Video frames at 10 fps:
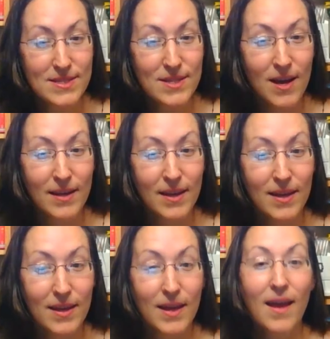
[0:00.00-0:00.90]

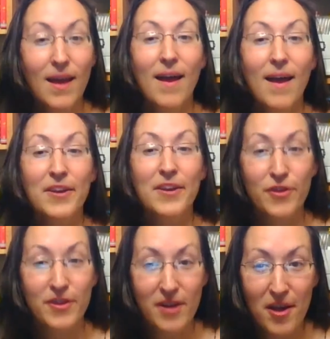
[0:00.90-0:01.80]
talking and
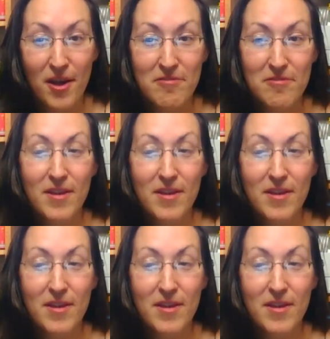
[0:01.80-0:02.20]
turn it off